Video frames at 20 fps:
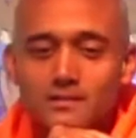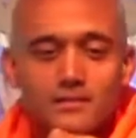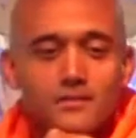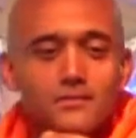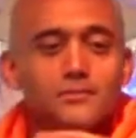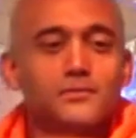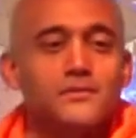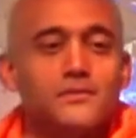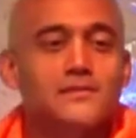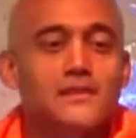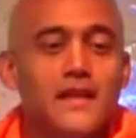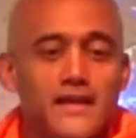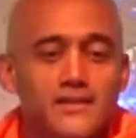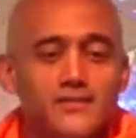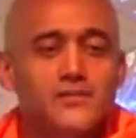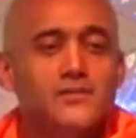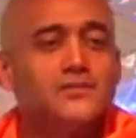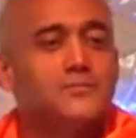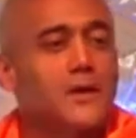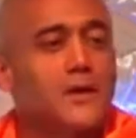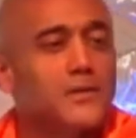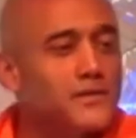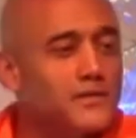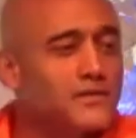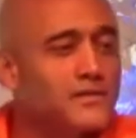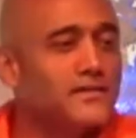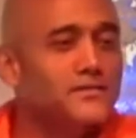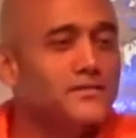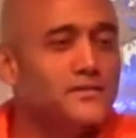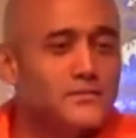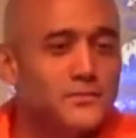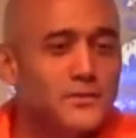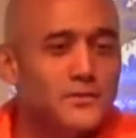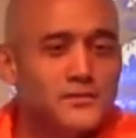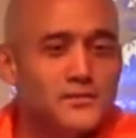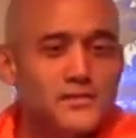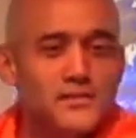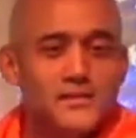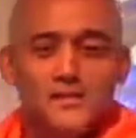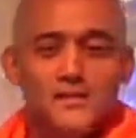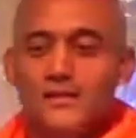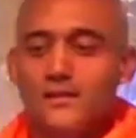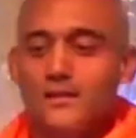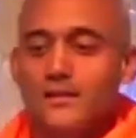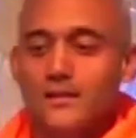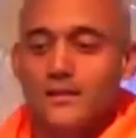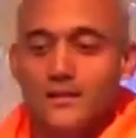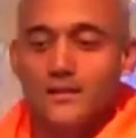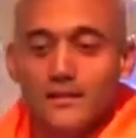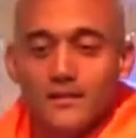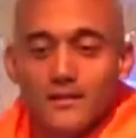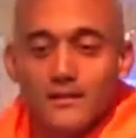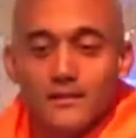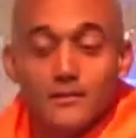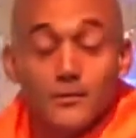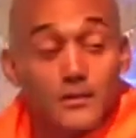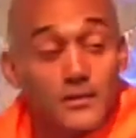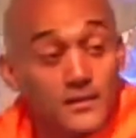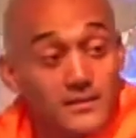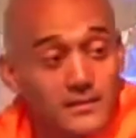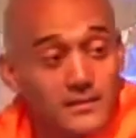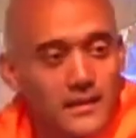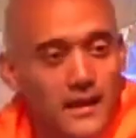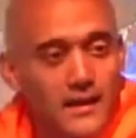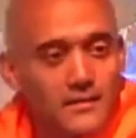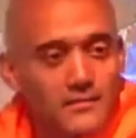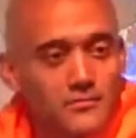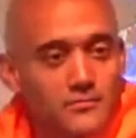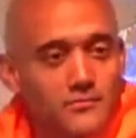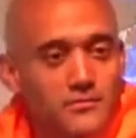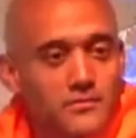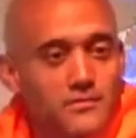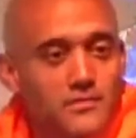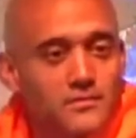These were his lectures, public lectures mostly. Look at his life.